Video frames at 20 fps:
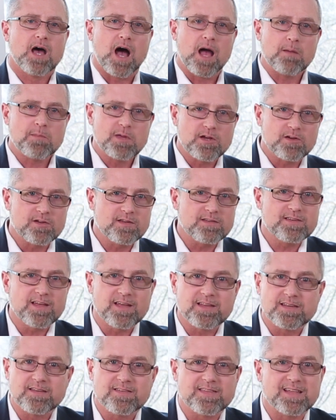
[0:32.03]
I'm here to
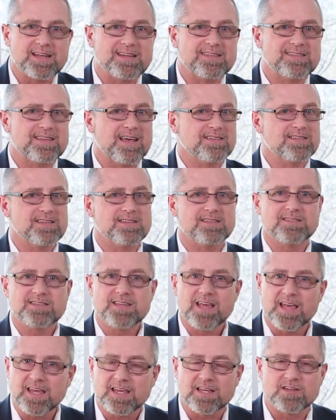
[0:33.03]
tell you that it doesn't
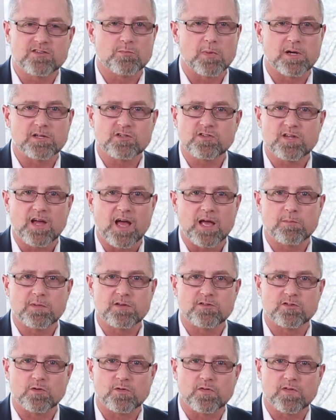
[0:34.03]
take as much time
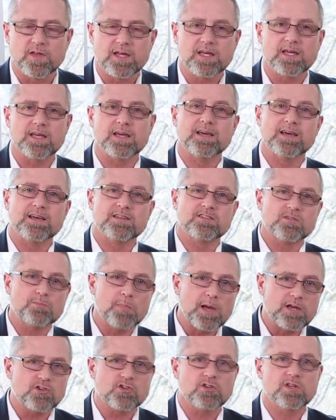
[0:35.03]
as you think,
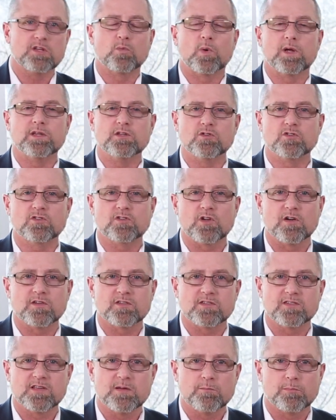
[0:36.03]
especially when you
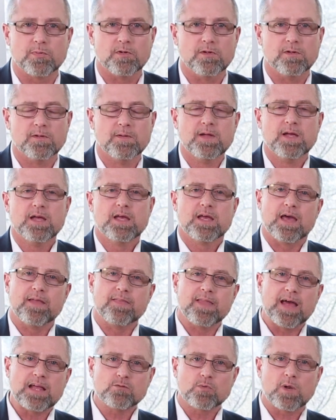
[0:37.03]
start simple.
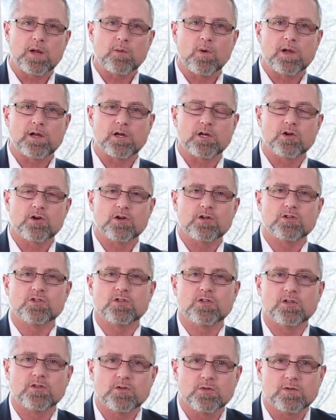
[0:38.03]
And that's what I want to encourage
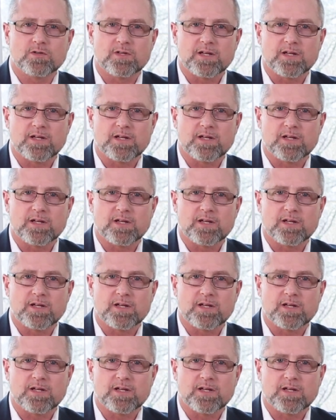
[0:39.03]
you to do